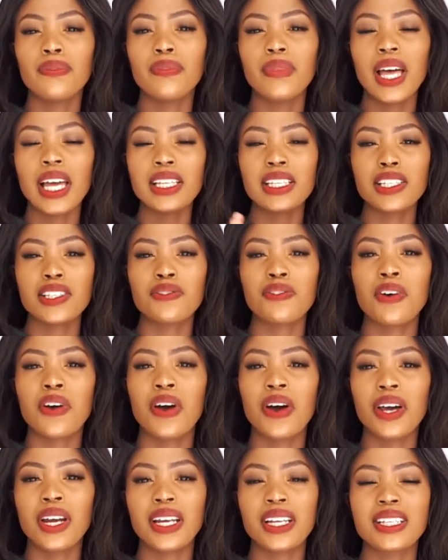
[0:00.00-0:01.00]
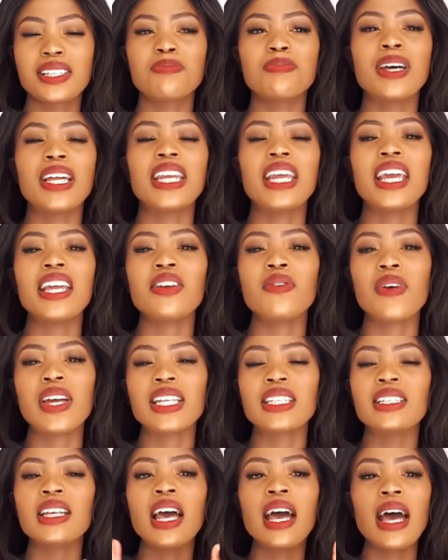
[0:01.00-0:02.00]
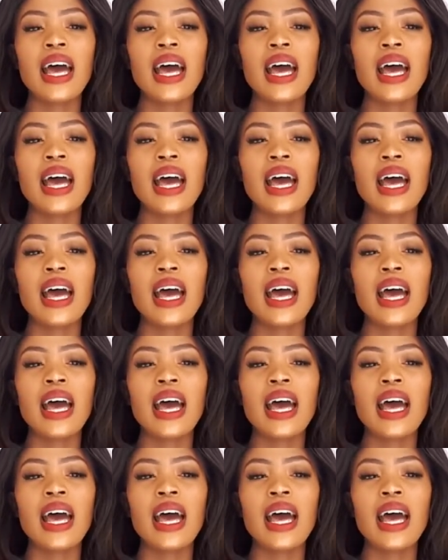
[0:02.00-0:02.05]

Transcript: I just forgot it. But anyways,